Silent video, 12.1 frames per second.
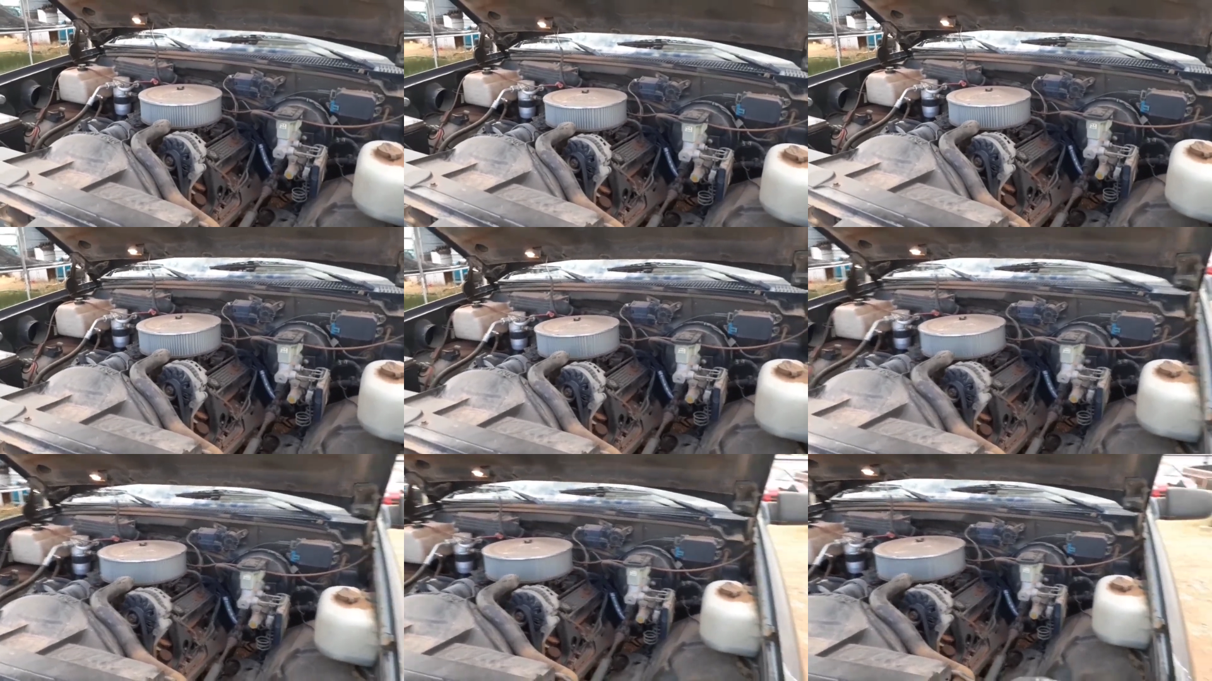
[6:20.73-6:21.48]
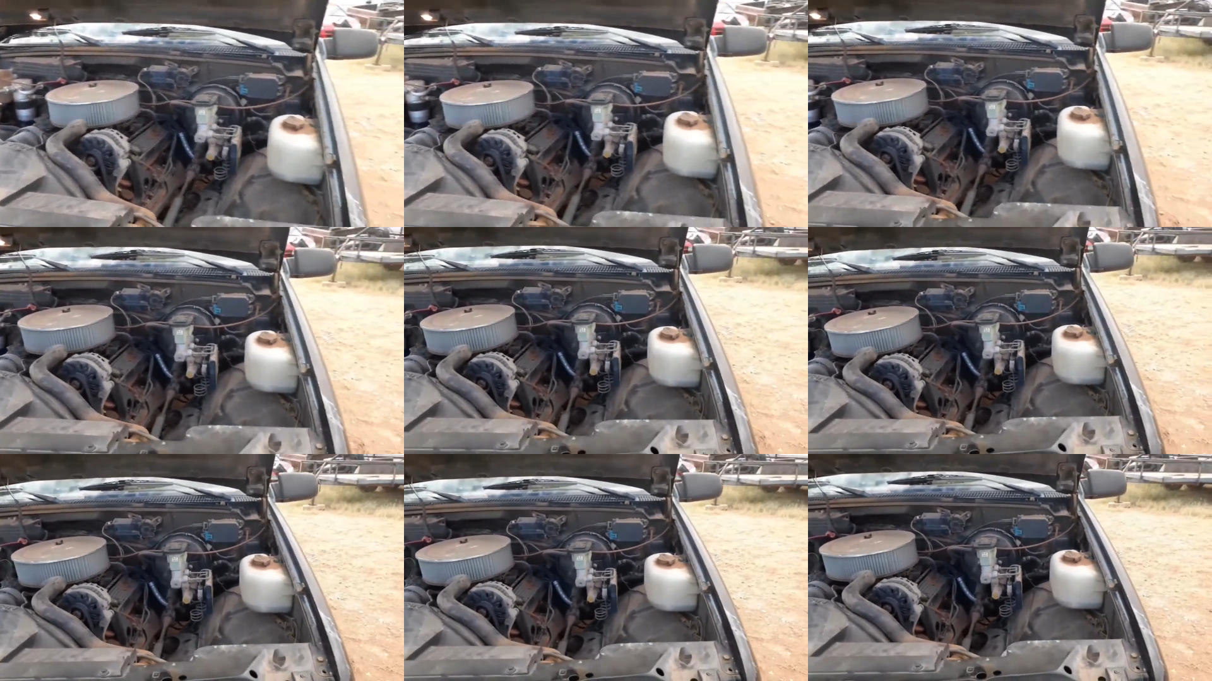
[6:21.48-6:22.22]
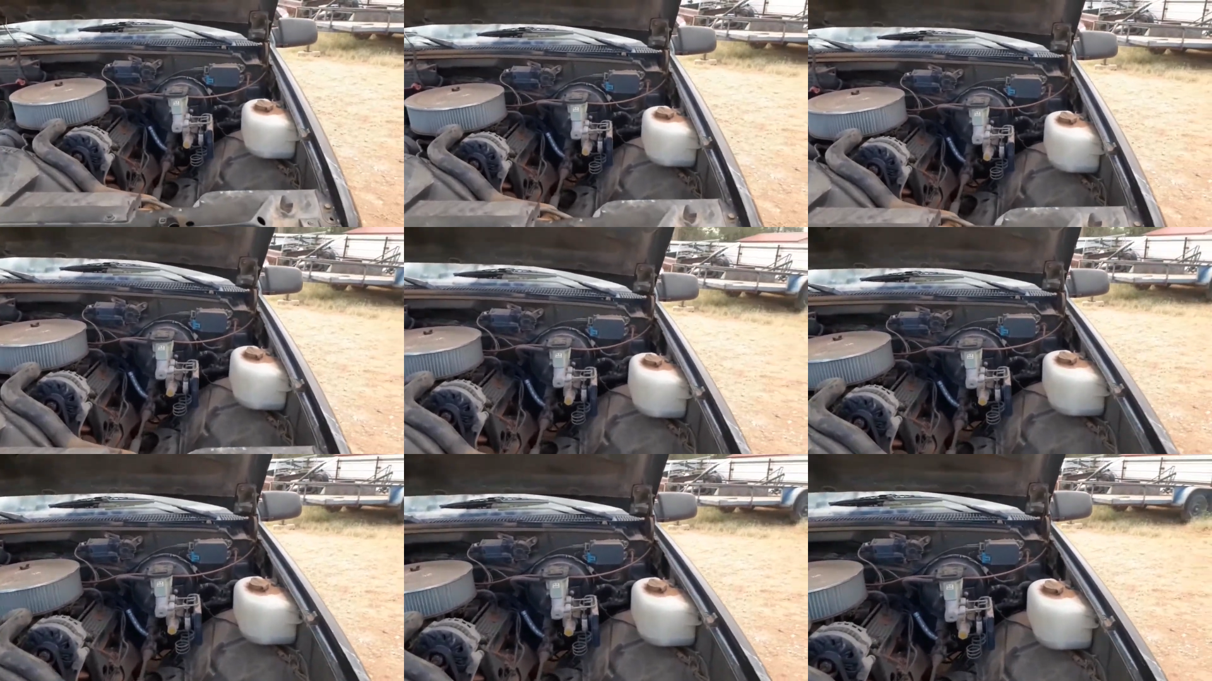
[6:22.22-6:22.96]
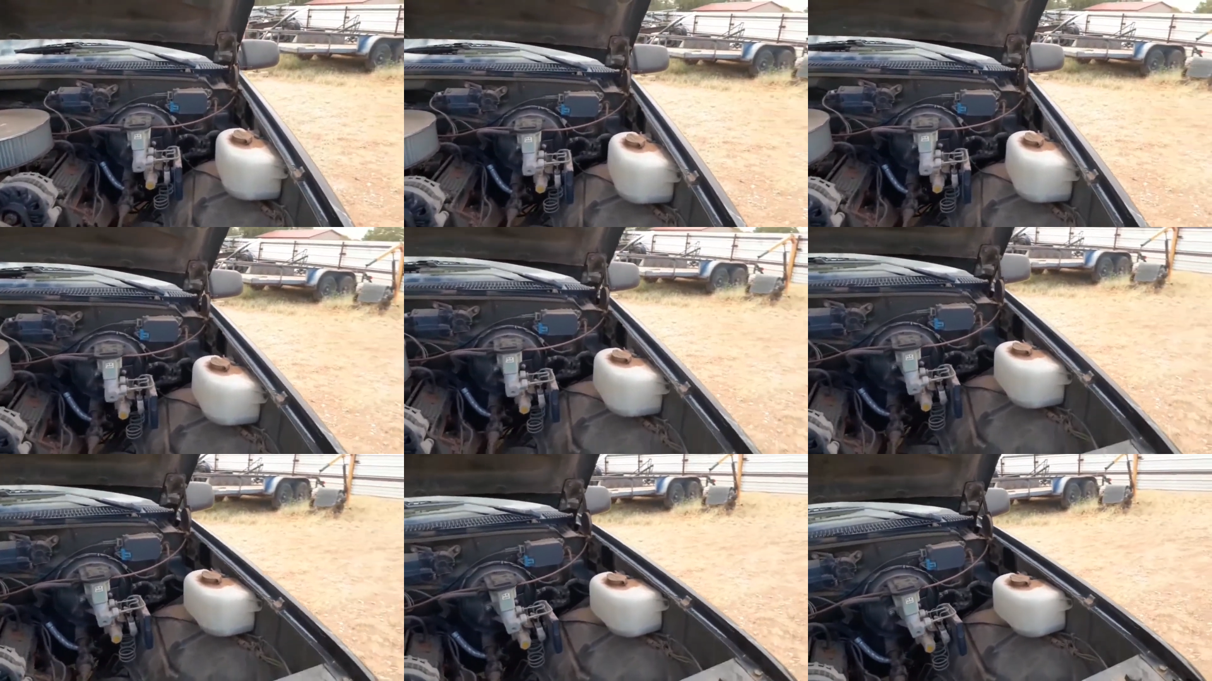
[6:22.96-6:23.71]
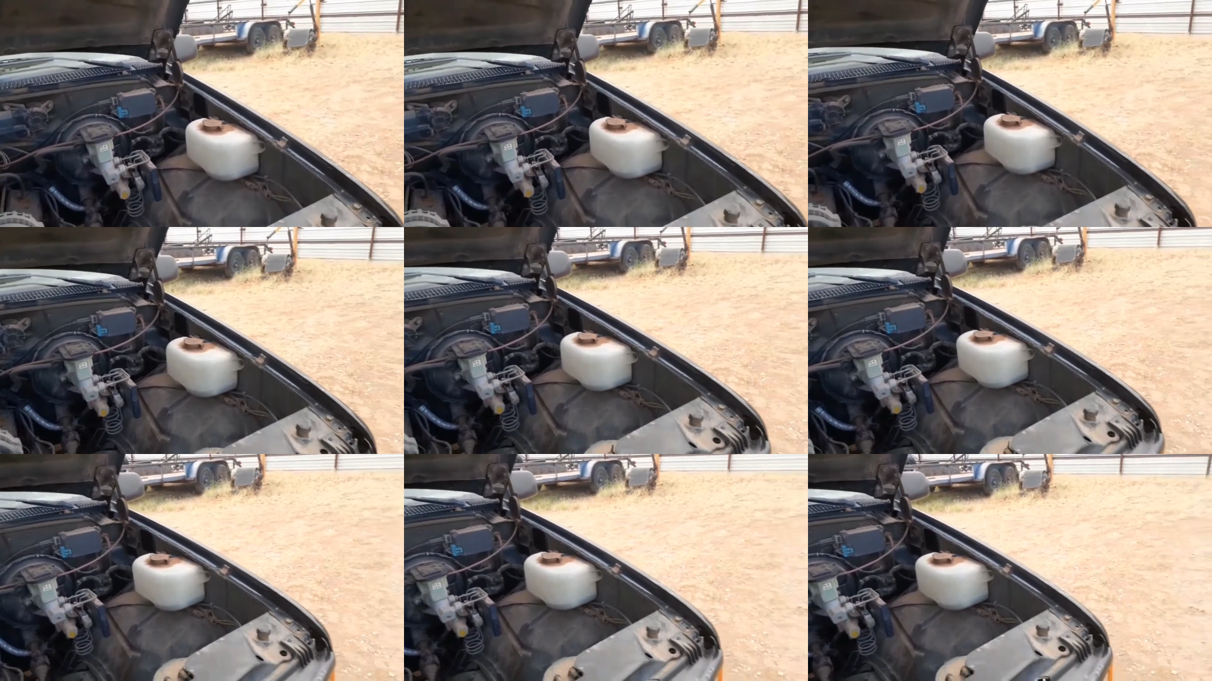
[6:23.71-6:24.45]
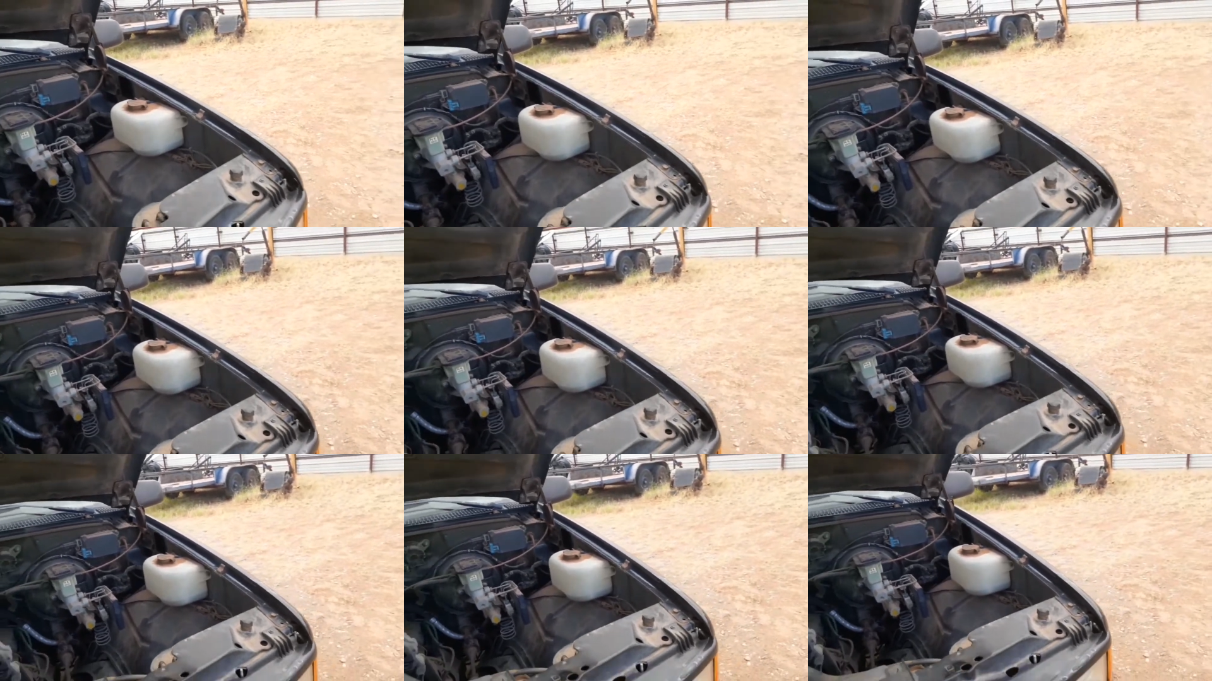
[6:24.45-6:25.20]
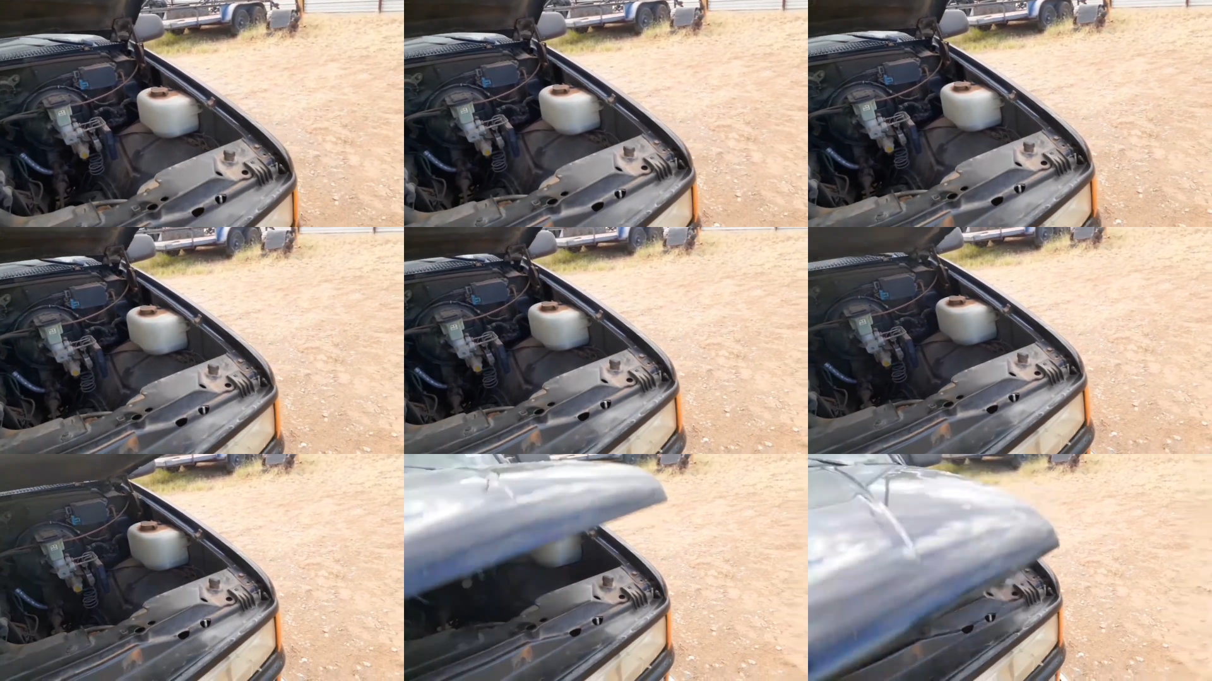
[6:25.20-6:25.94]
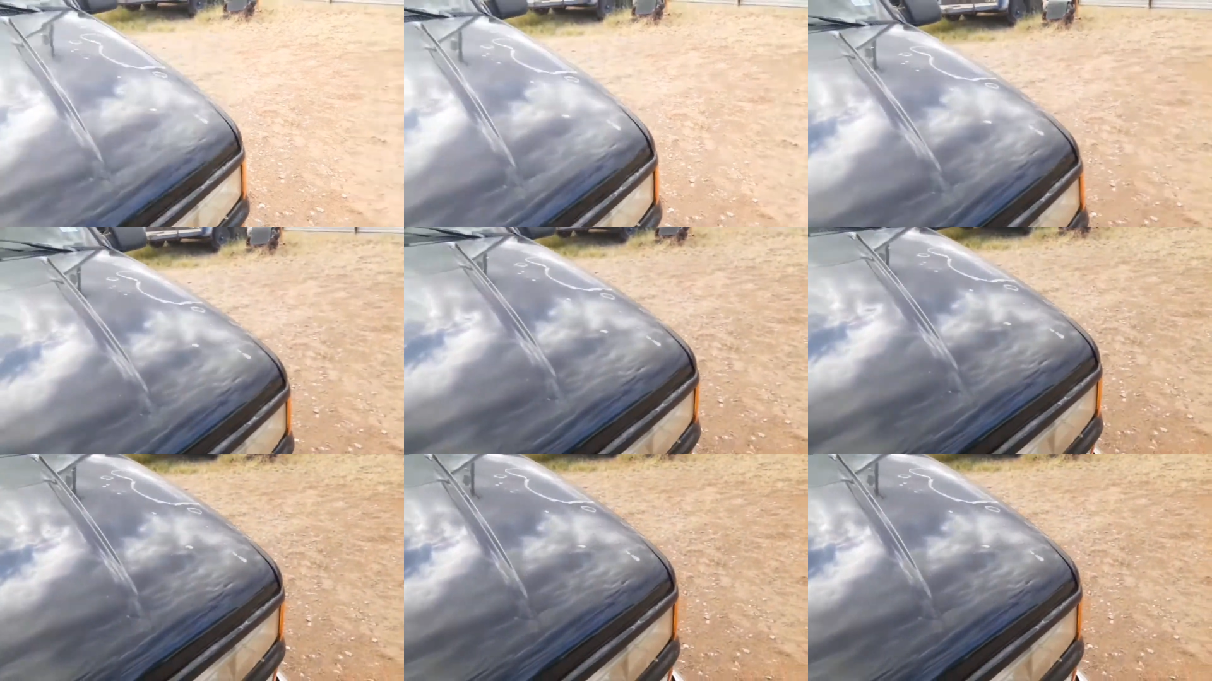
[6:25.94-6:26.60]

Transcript: No face is visible, so there are no lips to read.